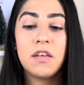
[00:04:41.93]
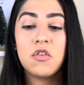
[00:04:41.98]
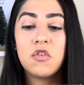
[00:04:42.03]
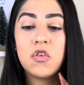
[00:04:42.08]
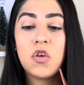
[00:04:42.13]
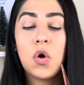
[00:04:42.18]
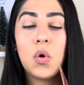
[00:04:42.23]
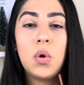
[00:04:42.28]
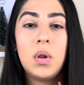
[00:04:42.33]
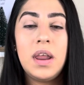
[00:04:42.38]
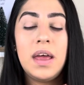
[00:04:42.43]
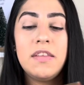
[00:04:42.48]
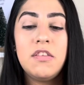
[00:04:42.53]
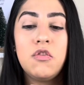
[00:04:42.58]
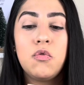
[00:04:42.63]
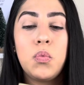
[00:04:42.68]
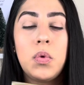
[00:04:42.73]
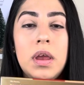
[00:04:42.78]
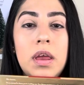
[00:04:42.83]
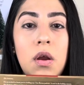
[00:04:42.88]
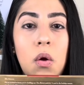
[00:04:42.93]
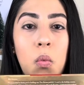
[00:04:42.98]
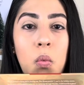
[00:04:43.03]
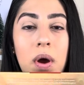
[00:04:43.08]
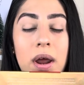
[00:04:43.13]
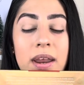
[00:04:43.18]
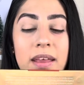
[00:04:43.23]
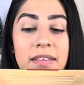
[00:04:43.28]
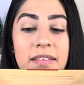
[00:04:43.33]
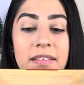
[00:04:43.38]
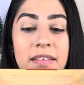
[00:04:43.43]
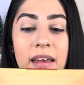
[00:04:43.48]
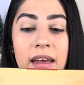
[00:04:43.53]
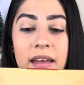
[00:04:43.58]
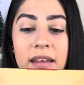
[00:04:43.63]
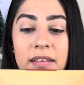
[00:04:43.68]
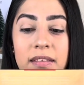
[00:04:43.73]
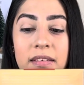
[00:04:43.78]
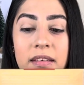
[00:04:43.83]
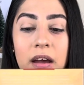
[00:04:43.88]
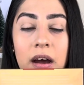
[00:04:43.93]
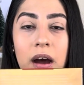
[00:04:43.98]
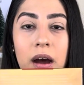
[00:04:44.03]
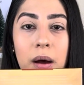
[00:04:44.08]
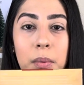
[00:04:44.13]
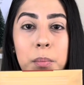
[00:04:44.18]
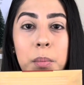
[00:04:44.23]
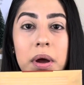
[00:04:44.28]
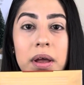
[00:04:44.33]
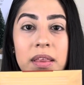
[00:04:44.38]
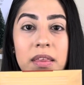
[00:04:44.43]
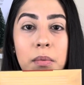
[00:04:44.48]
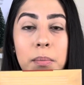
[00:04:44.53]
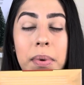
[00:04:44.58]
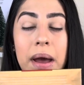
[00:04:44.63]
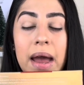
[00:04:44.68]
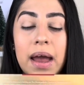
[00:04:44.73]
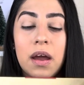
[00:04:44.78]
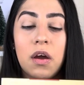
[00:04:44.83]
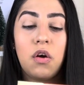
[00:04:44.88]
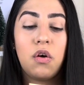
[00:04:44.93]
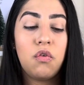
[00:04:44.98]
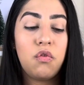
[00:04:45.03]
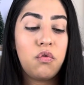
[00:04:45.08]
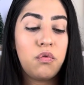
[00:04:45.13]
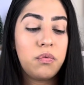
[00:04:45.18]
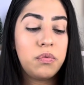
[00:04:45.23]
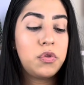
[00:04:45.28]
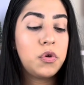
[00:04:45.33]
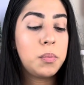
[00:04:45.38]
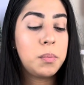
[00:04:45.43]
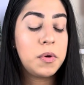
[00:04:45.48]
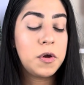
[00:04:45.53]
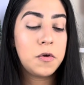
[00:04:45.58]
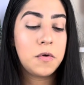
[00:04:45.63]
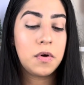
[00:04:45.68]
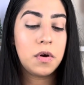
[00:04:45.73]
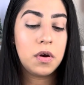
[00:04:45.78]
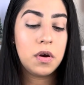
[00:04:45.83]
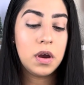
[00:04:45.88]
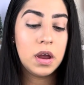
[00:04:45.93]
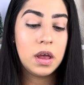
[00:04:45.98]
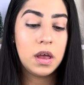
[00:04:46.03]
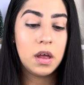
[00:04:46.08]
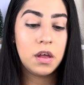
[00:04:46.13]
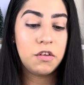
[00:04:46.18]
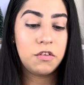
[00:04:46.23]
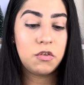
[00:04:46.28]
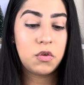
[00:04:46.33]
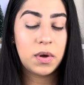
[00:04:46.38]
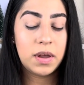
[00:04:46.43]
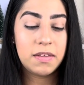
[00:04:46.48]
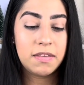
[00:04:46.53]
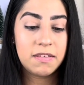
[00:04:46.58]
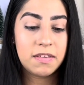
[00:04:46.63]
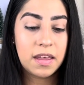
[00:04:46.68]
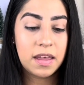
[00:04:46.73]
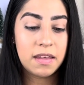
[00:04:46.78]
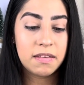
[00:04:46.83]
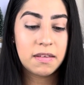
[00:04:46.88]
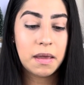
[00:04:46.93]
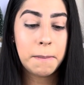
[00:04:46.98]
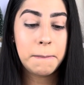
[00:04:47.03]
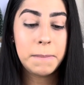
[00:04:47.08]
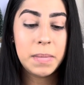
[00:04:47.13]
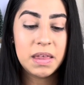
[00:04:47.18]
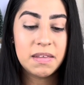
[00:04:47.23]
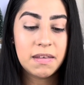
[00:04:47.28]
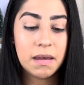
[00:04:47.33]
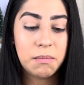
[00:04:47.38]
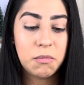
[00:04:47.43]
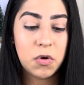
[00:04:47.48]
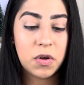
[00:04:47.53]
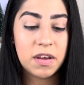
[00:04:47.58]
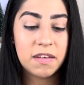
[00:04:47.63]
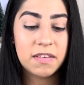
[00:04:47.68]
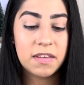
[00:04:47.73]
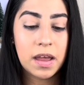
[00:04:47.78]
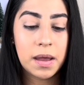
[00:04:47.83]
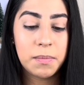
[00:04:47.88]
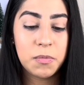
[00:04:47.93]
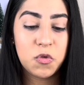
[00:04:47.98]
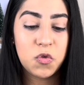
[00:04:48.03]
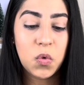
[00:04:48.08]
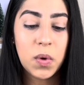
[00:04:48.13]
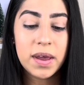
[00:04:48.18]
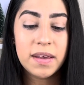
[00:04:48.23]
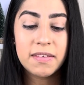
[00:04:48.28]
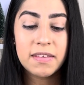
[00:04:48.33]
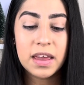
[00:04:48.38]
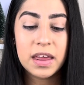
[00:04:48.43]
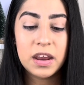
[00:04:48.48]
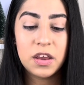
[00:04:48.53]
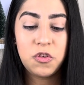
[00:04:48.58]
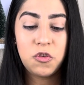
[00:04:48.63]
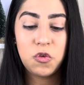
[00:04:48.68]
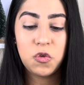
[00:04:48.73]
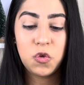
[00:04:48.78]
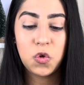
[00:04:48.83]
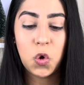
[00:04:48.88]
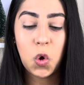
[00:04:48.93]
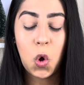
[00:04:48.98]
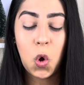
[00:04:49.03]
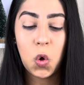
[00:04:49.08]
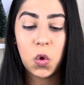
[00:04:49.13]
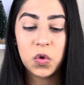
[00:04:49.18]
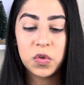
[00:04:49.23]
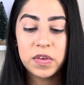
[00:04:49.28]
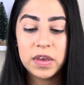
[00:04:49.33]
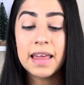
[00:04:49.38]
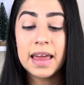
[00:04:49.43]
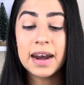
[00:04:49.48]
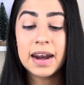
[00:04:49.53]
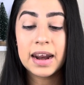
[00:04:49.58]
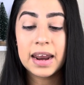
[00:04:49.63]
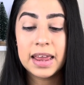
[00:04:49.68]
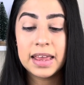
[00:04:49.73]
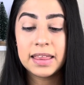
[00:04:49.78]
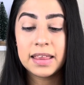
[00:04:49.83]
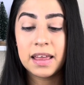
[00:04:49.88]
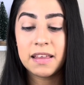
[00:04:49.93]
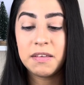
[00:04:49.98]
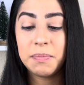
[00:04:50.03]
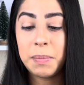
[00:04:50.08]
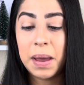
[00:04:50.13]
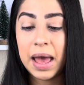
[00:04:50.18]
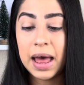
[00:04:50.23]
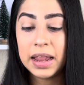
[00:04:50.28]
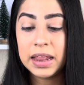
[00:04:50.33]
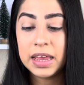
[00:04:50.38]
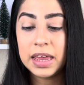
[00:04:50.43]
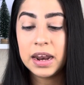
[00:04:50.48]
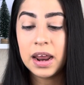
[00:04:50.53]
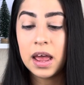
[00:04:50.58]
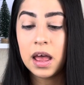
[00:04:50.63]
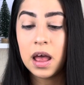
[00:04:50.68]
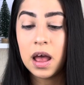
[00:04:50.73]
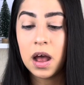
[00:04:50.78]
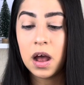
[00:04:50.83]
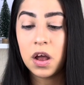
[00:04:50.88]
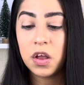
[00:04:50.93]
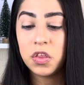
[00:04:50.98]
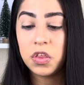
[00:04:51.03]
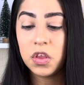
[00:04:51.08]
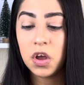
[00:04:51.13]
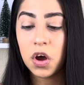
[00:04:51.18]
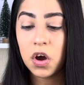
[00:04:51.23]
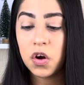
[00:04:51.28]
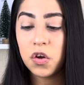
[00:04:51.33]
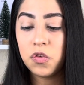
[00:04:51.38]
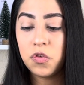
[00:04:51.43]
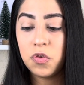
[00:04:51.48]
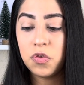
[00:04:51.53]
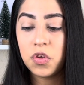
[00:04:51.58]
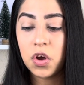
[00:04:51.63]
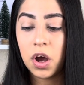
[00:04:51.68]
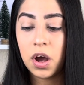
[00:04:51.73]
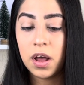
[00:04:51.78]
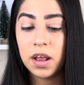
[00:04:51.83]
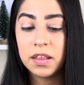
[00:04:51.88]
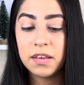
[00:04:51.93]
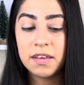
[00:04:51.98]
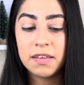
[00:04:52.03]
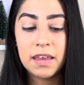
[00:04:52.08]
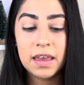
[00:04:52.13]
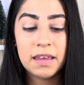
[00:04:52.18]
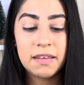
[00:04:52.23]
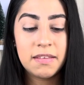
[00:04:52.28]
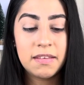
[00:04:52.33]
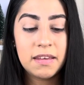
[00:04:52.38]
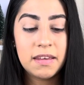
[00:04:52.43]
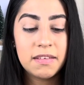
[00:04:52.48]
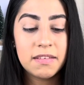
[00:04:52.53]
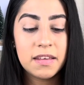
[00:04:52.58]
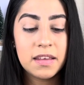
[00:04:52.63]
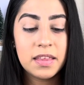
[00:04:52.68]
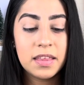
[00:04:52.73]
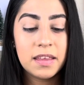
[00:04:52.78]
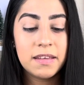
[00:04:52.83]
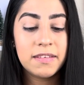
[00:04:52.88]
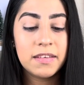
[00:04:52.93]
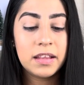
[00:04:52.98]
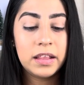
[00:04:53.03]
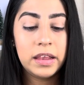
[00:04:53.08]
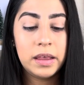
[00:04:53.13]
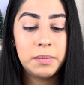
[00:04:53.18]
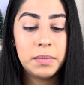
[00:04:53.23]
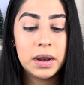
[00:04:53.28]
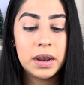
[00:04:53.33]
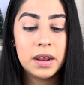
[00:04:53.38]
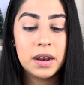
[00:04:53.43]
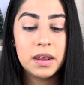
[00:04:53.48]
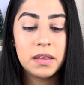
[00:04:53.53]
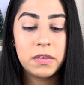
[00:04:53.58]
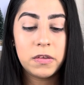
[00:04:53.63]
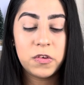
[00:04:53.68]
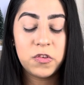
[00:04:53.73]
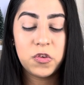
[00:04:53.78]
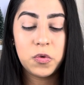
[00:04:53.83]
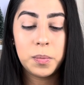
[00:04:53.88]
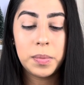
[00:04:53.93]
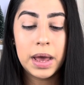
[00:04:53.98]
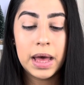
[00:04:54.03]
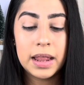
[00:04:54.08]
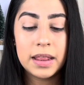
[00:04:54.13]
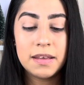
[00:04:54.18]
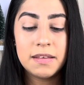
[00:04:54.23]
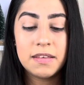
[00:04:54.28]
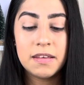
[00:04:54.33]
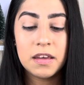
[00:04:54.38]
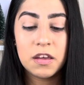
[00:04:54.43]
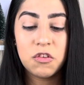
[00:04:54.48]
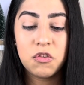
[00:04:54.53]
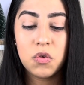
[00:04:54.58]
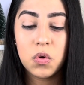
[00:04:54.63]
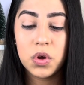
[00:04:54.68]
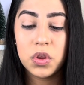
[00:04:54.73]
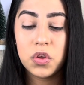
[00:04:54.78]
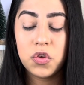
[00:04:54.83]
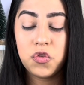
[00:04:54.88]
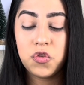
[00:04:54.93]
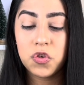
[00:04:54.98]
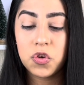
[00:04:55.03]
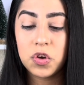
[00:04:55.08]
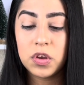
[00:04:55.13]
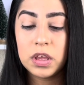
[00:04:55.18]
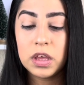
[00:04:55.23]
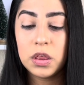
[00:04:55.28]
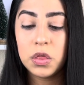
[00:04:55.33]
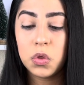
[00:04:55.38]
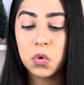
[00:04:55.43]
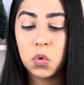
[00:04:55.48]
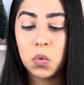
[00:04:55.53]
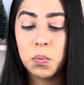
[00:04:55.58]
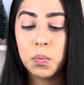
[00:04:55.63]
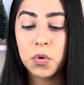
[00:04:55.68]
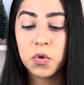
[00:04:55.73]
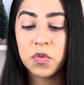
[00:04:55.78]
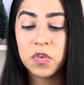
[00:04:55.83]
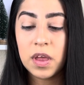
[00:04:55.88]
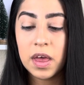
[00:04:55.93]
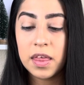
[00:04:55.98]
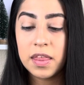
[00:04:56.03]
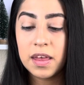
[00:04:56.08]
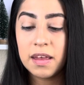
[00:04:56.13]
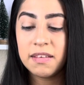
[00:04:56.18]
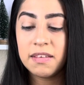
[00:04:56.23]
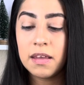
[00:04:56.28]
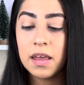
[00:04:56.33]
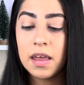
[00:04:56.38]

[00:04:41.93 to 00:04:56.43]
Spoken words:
so let's read what it says on the back of the mirror. So it says, Mis amores, I'm so excited to know Holy Reinas palette, a nod to the holiday season. This limited edition palette takes you on a journey through posadas,